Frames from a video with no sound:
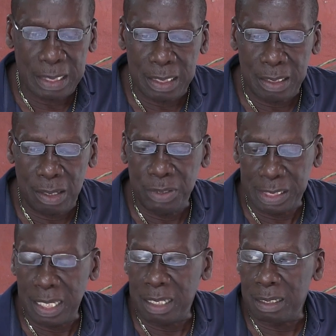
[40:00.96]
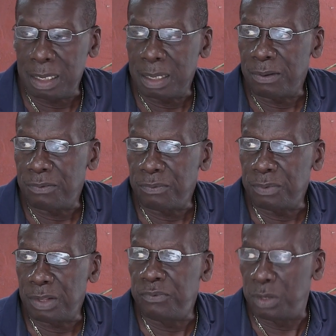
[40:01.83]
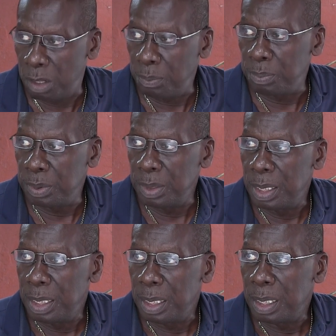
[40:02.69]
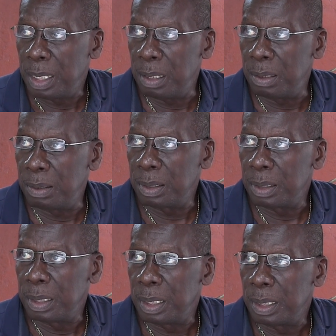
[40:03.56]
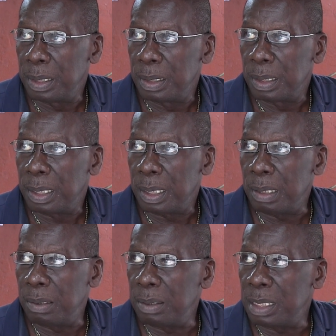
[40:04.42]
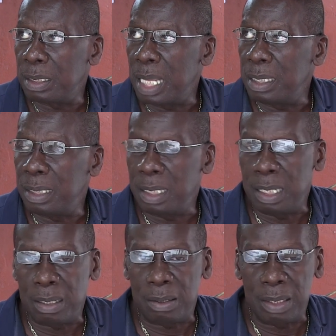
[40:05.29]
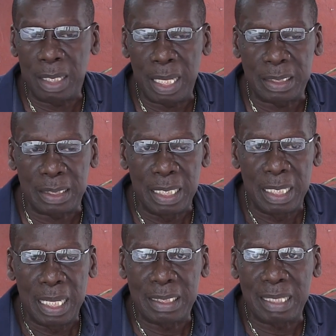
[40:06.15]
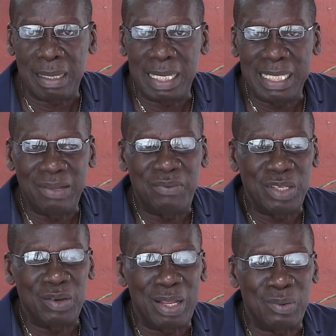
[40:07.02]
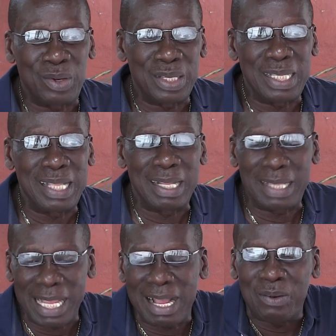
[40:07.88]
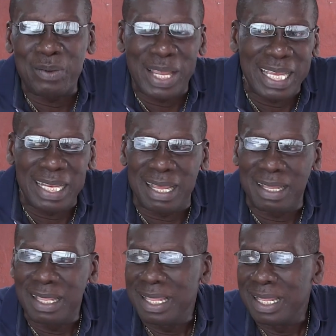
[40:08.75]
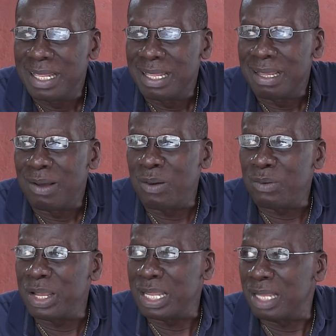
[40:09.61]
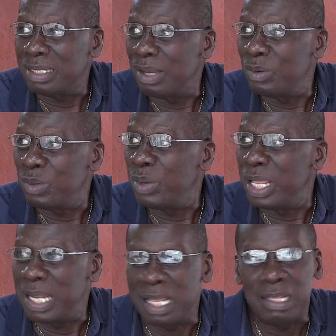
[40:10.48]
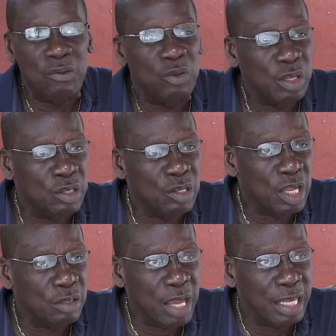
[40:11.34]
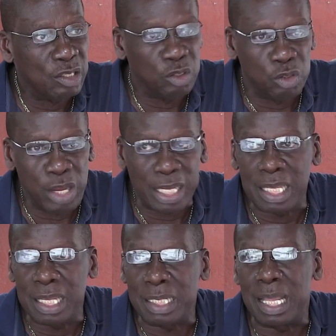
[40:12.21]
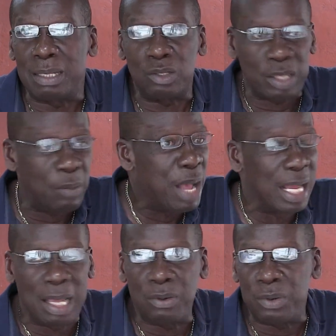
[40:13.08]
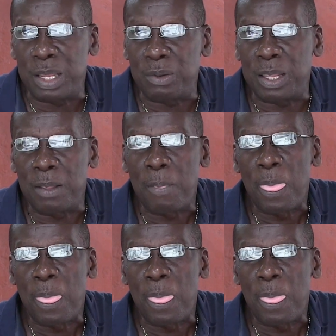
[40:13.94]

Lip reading: the original full up, you know, you can hear it's all individual work. It's not like a regular song would play that the guys tracking it and there's a bang and rare.